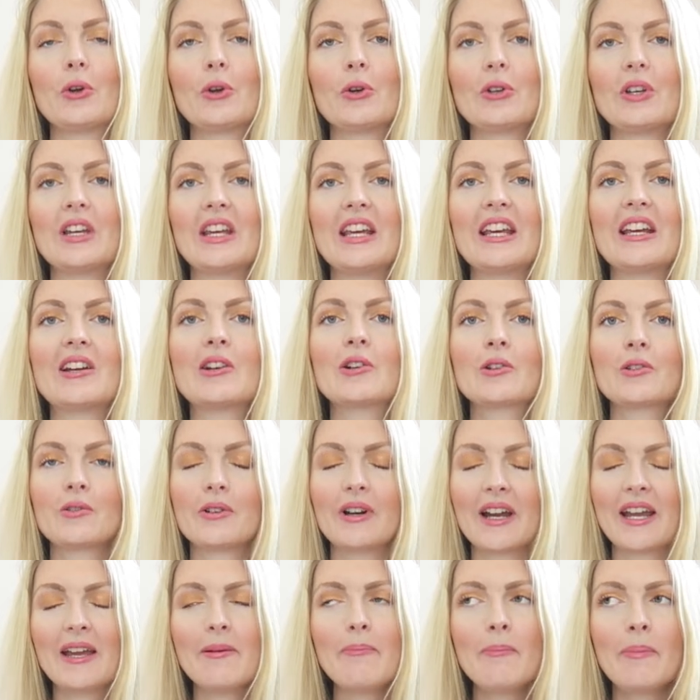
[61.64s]
you the
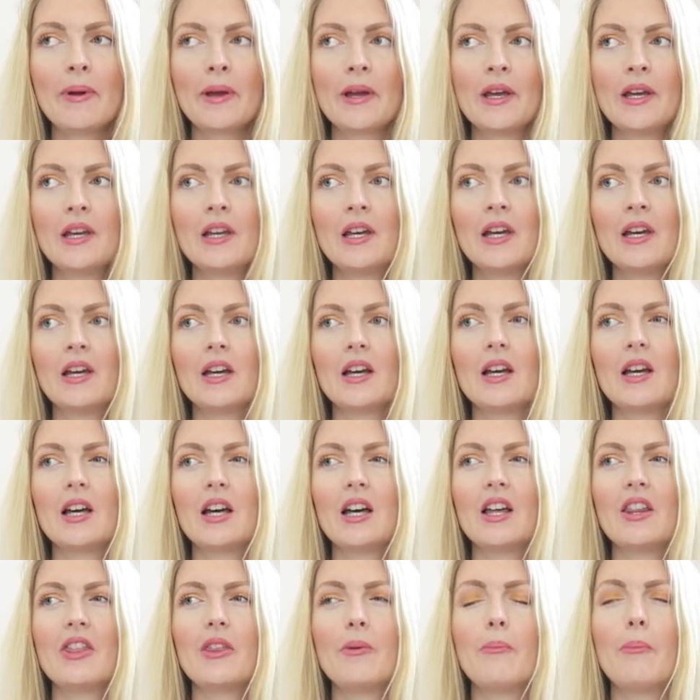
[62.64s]
crib,
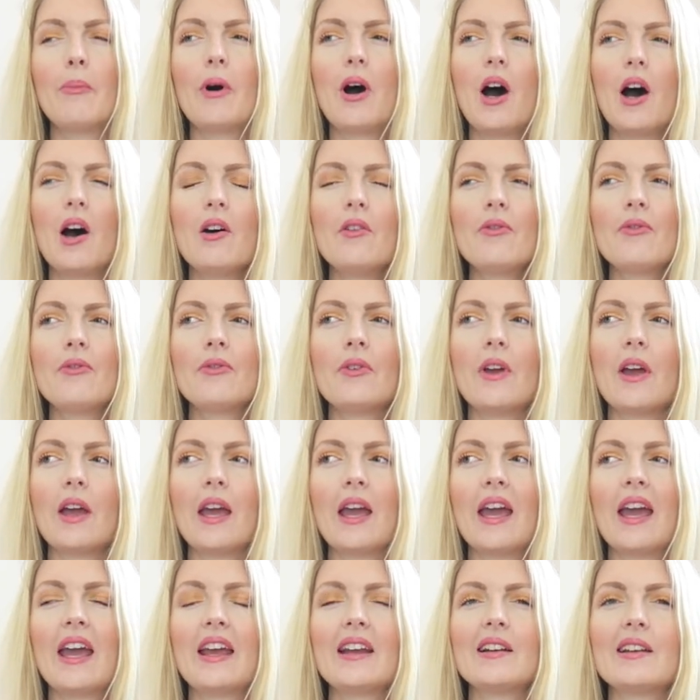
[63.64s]
the bath,
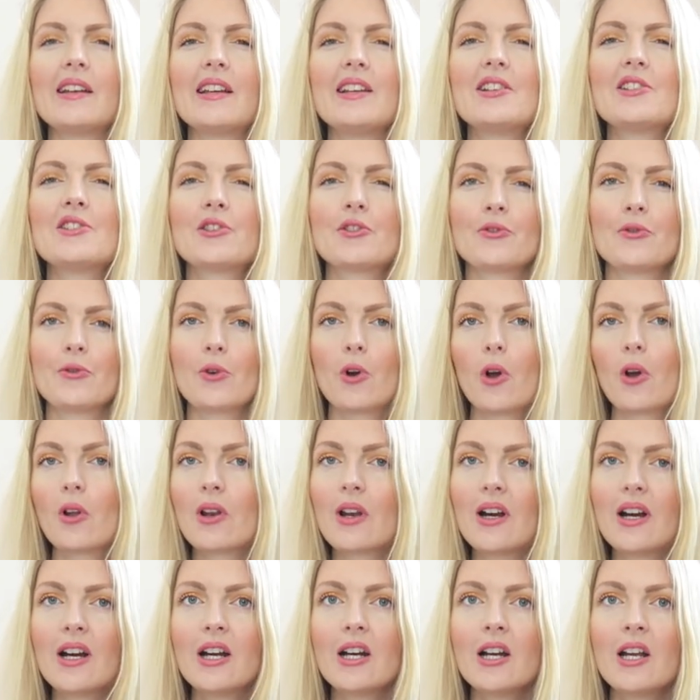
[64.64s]
and the
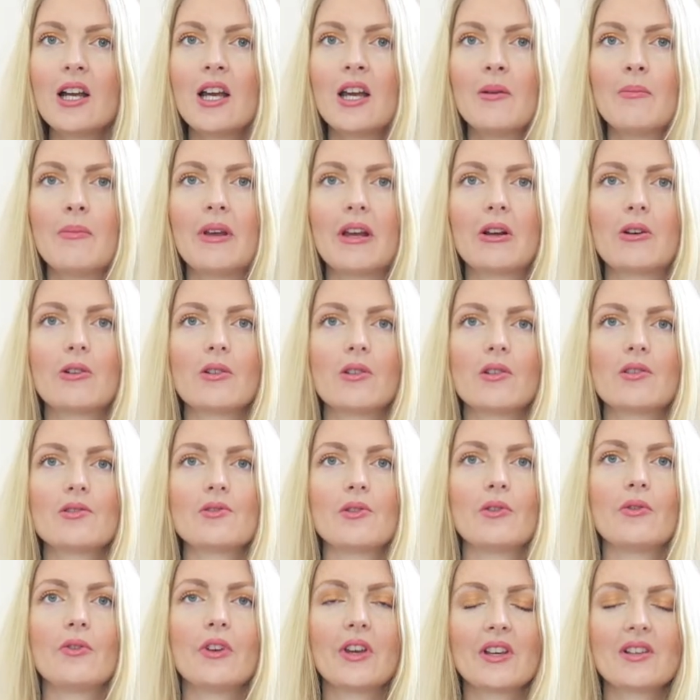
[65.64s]
stroller, because
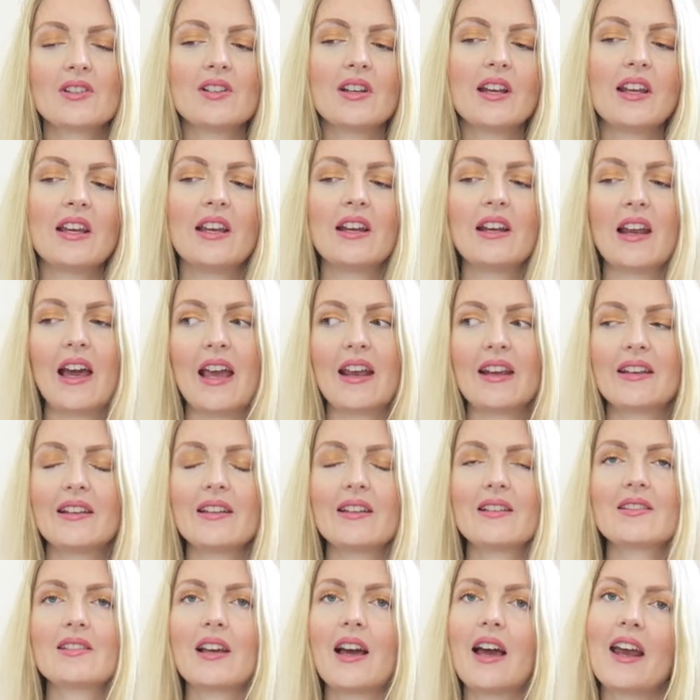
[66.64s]
obviously like
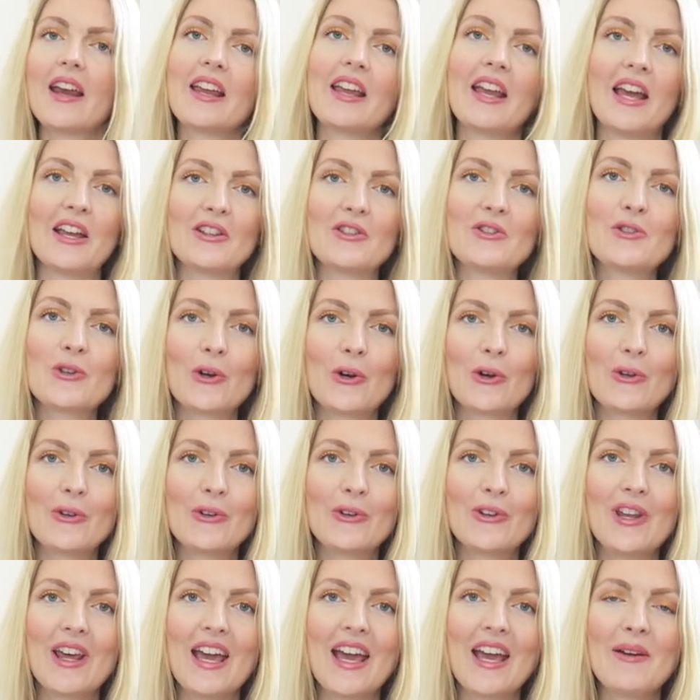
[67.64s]
this I can't show
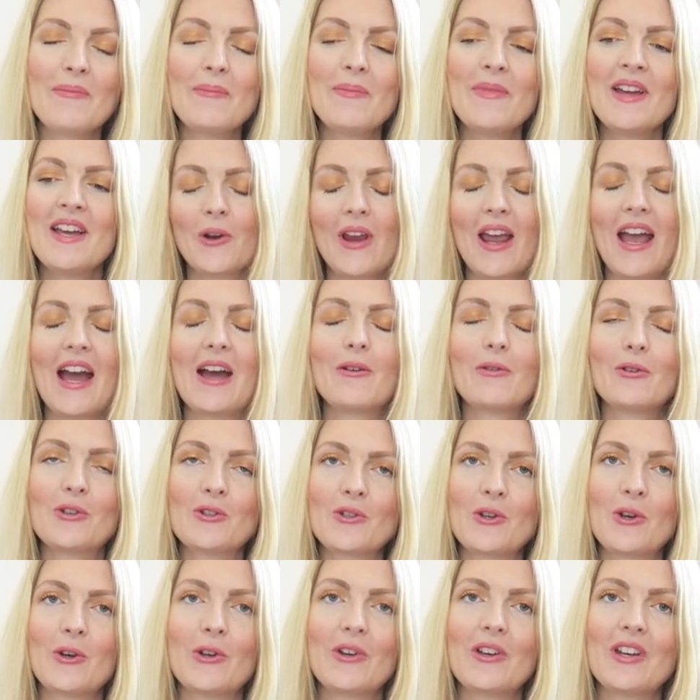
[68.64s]
you them. So yeah, I will
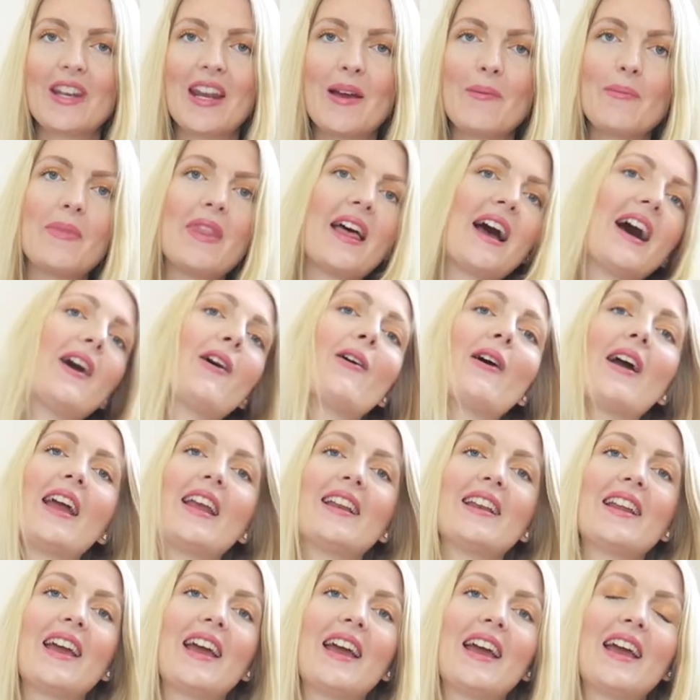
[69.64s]
show you them now,
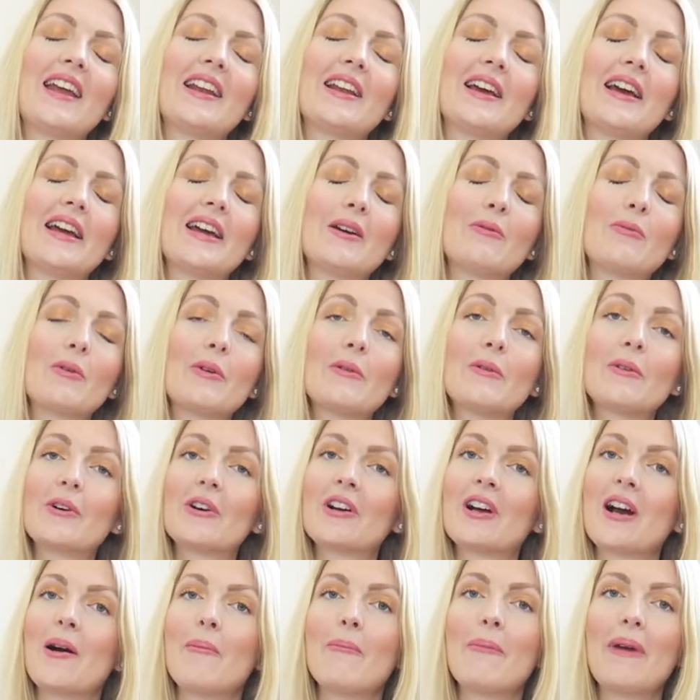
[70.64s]
and then we
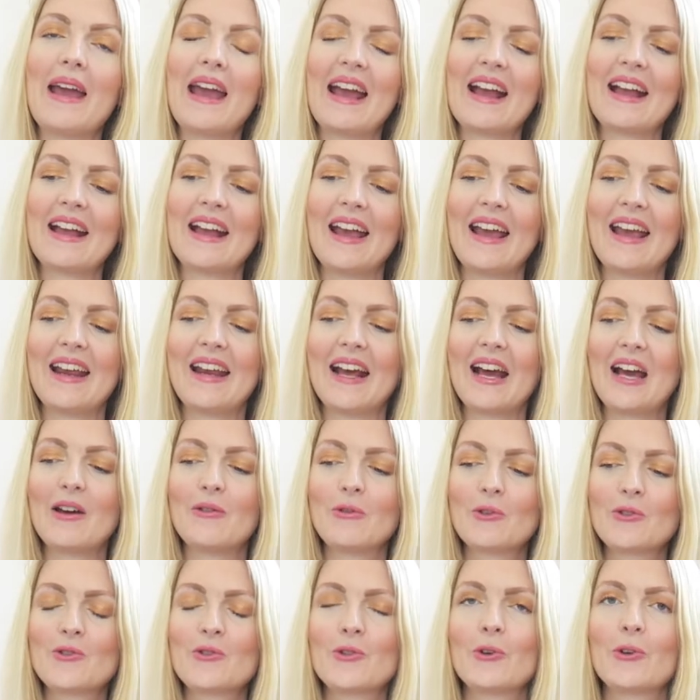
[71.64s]
will come back and I
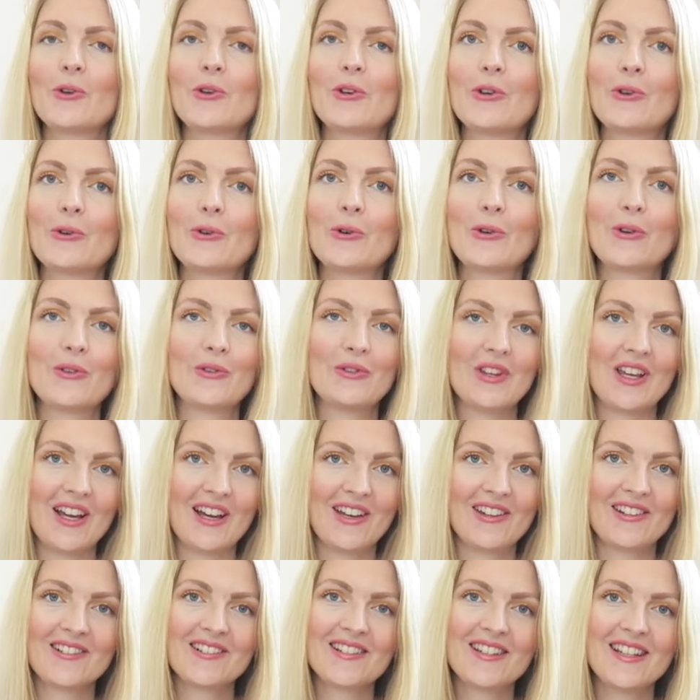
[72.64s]
will show you all of the
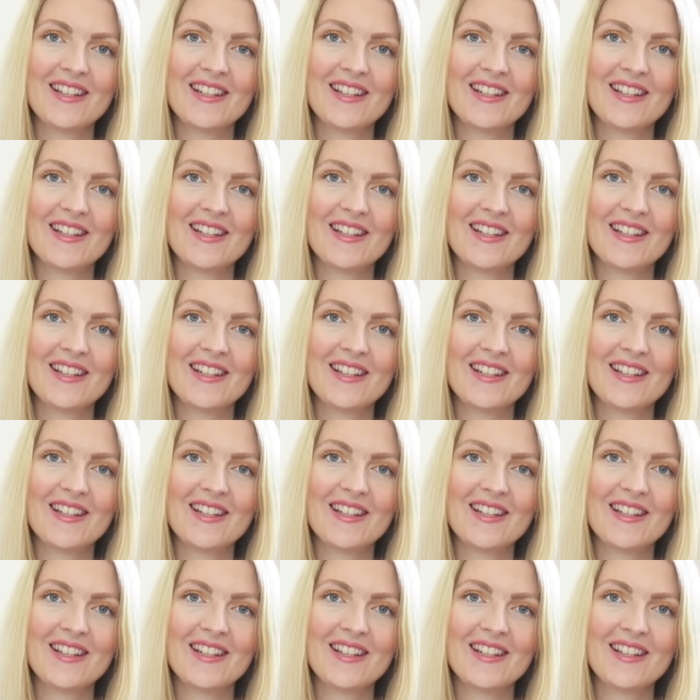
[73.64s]
other